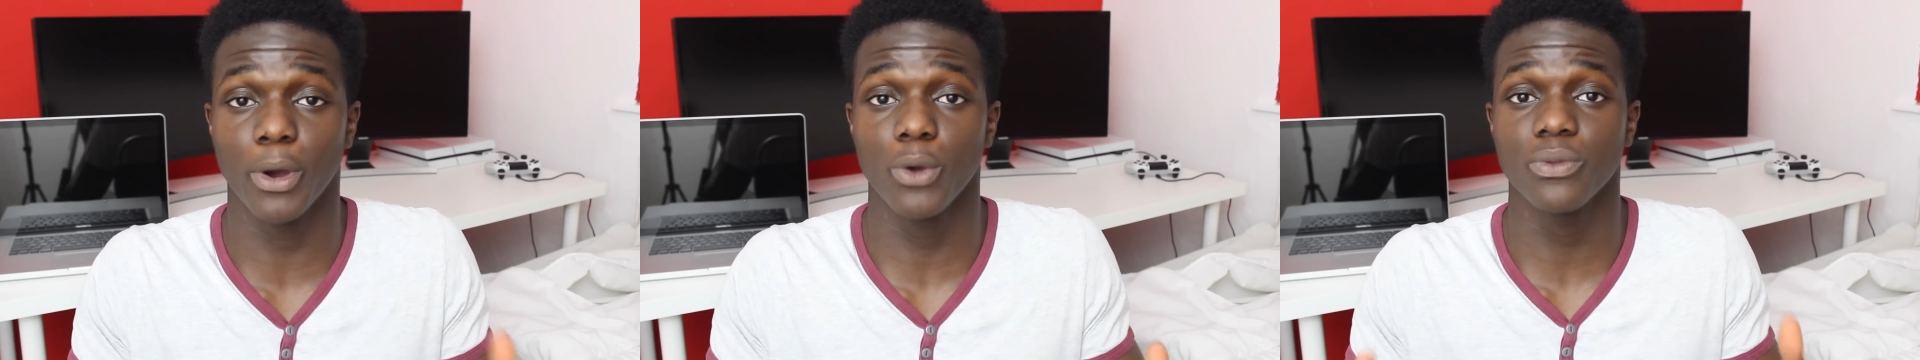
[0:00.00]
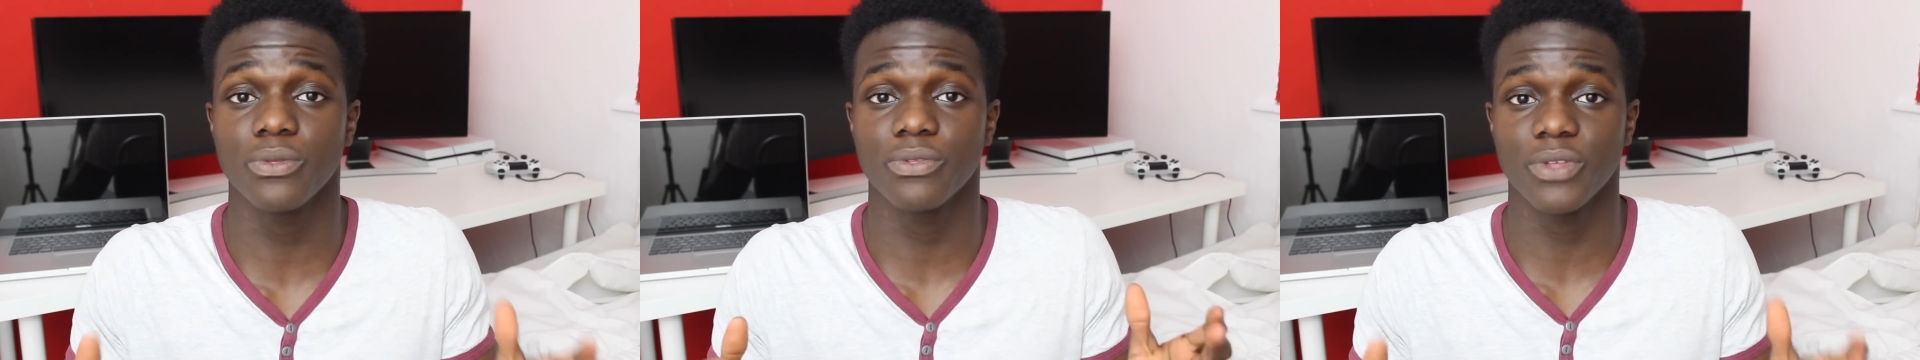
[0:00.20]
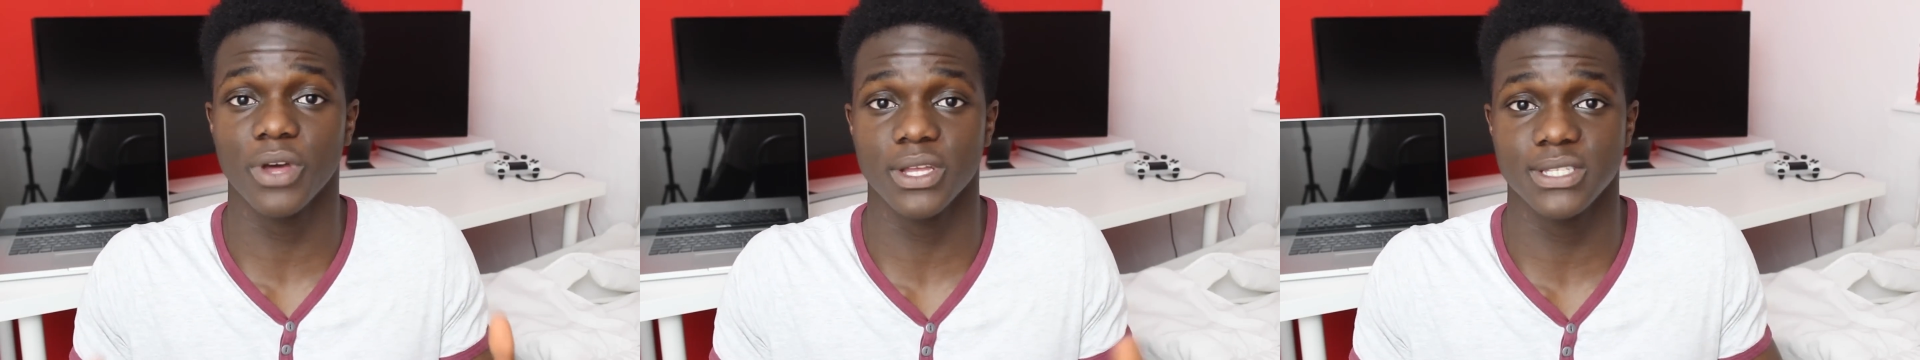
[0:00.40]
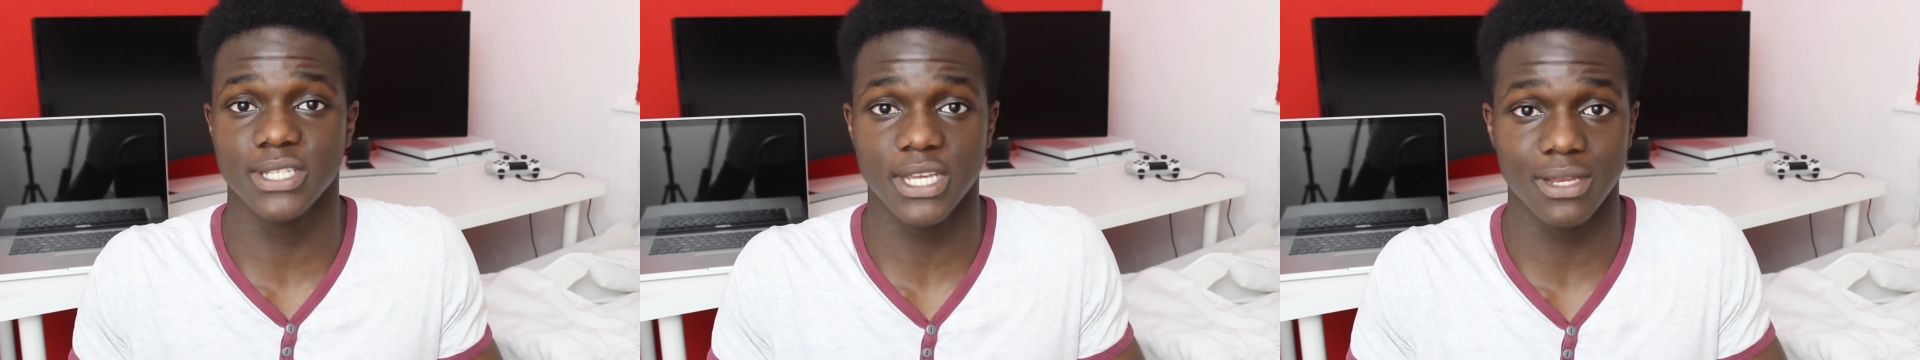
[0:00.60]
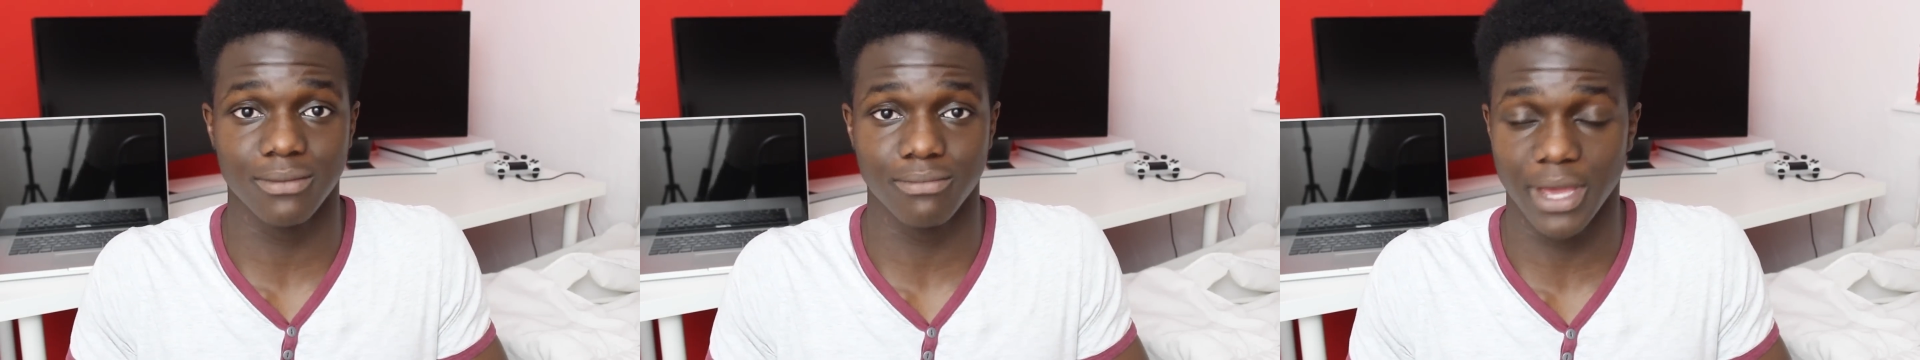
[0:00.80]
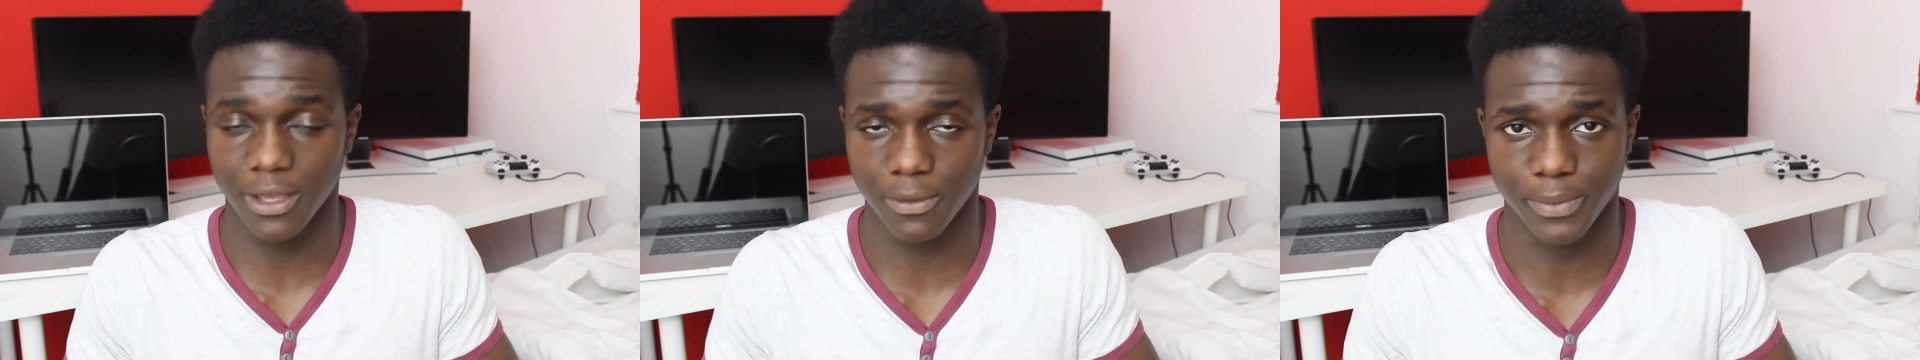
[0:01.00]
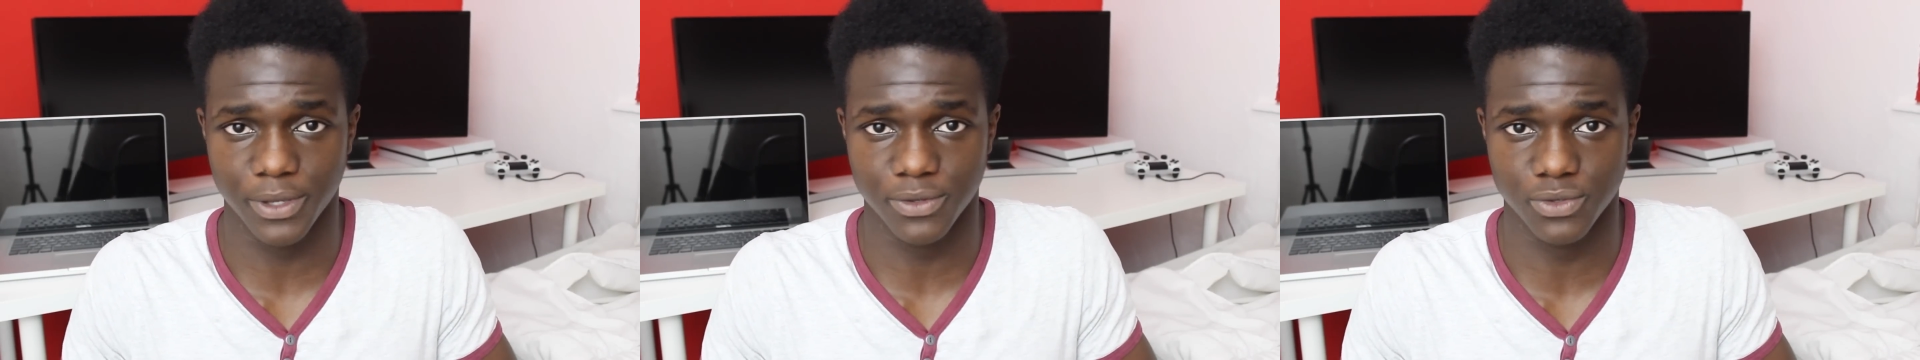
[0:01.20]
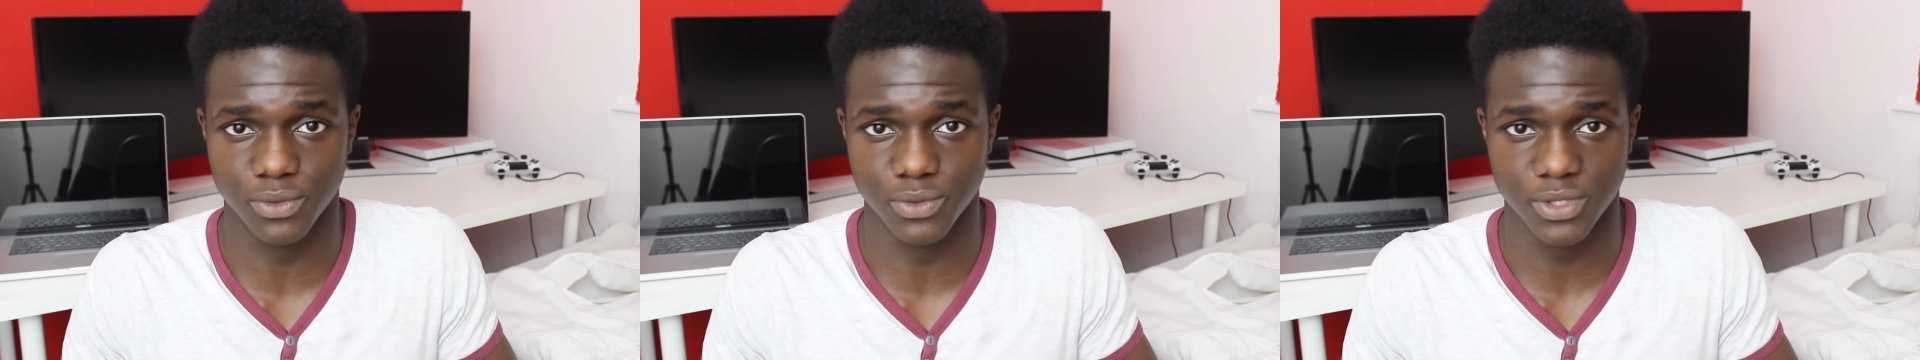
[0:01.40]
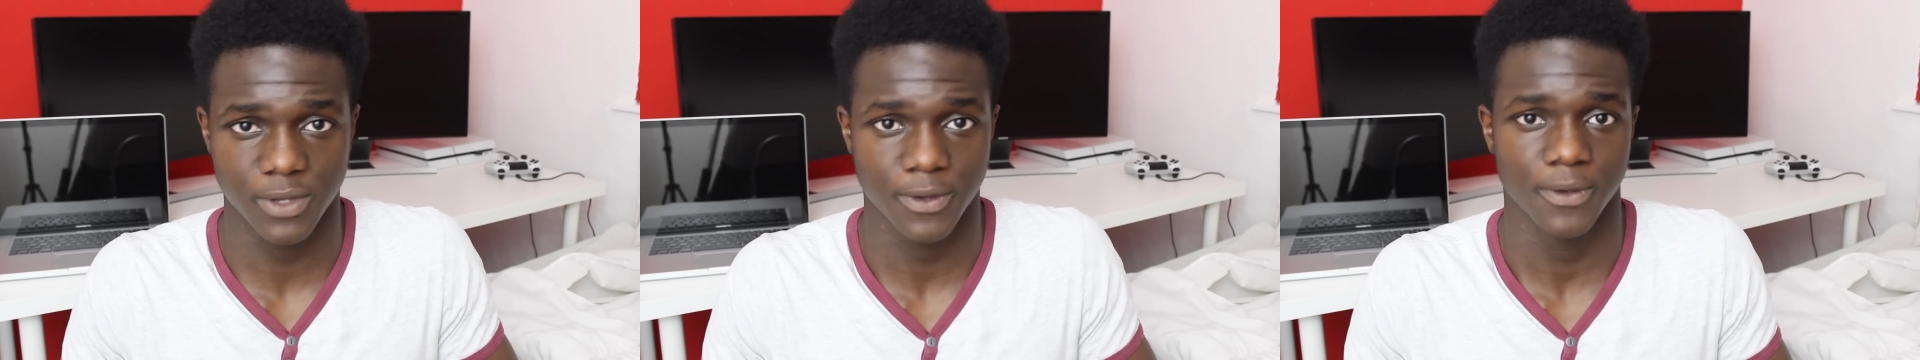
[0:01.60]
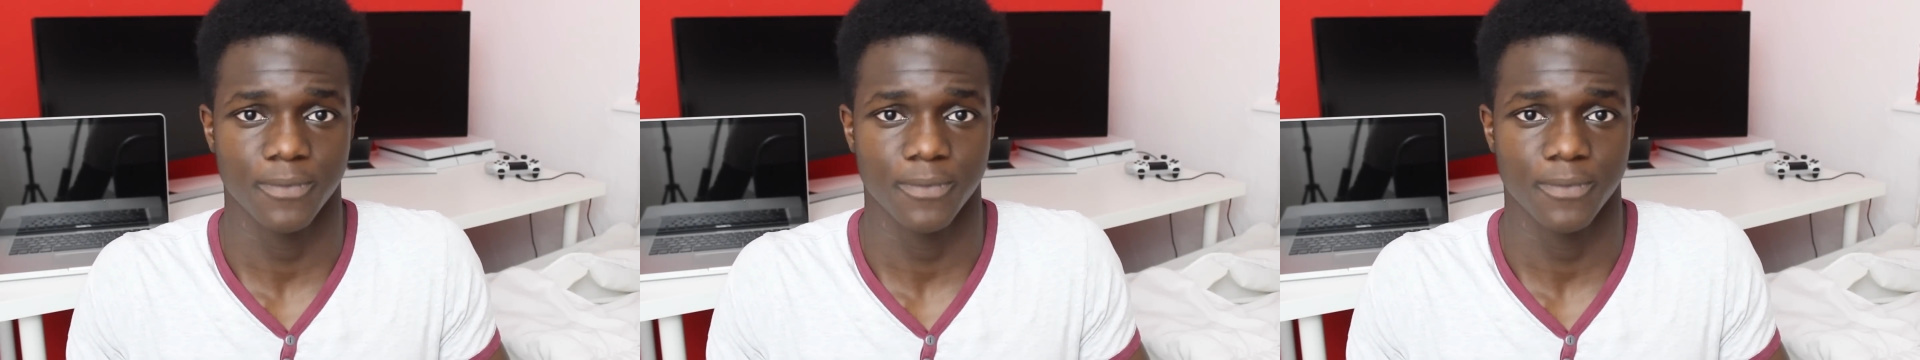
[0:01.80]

both 13 megapixels.